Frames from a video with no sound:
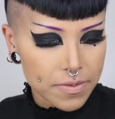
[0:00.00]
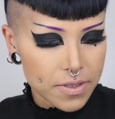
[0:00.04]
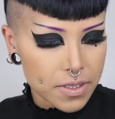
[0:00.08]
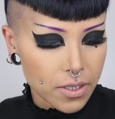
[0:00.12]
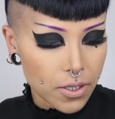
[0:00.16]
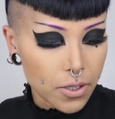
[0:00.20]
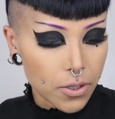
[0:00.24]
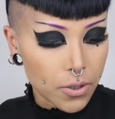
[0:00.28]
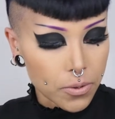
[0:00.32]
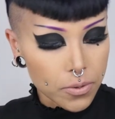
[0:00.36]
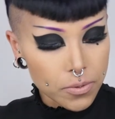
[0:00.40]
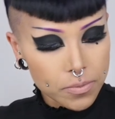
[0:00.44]

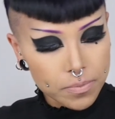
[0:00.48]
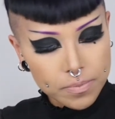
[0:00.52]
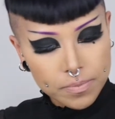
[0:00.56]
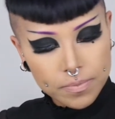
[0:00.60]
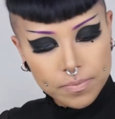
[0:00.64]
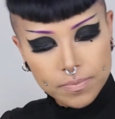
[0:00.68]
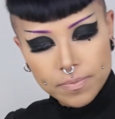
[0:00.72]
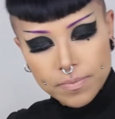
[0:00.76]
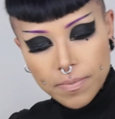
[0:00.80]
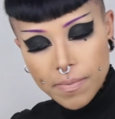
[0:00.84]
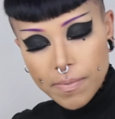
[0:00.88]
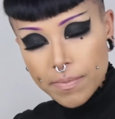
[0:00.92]
So
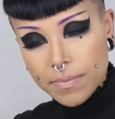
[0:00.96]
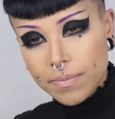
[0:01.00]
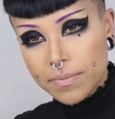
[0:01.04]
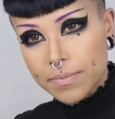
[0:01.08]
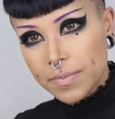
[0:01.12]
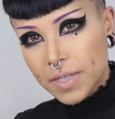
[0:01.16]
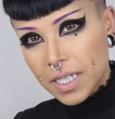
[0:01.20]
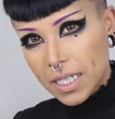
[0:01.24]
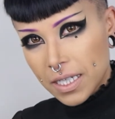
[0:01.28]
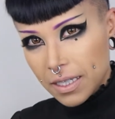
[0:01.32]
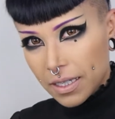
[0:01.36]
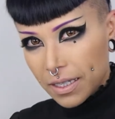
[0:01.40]

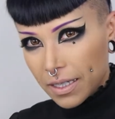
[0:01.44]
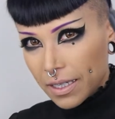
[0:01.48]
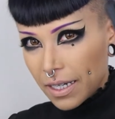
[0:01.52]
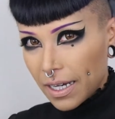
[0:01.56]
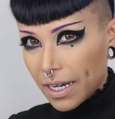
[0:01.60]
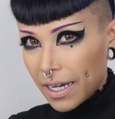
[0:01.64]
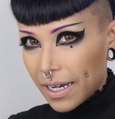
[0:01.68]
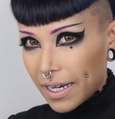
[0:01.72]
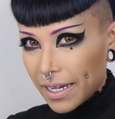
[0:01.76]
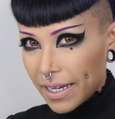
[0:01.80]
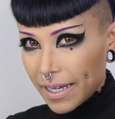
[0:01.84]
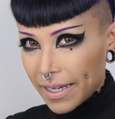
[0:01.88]

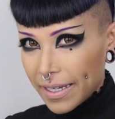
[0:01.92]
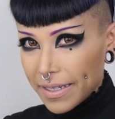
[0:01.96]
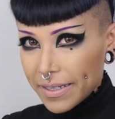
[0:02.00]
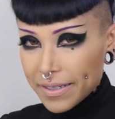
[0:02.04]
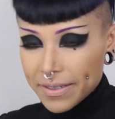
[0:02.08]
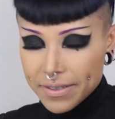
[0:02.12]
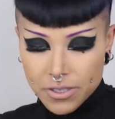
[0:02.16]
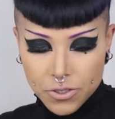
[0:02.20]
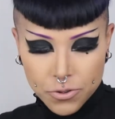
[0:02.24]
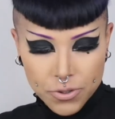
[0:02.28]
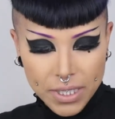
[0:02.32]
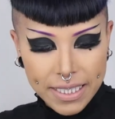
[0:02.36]

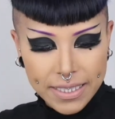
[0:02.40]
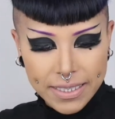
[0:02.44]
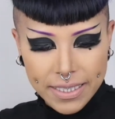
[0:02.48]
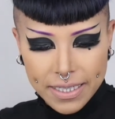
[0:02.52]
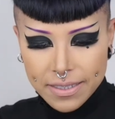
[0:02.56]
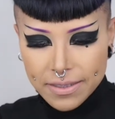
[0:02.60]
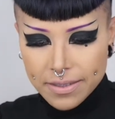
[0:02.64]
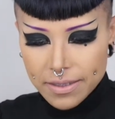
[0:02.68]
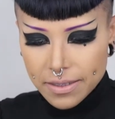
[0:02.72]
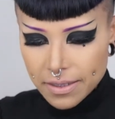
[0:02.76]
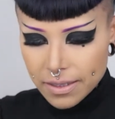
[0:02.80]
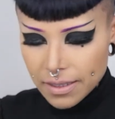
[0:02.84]
I straighten
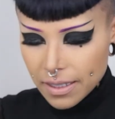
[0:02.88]
it.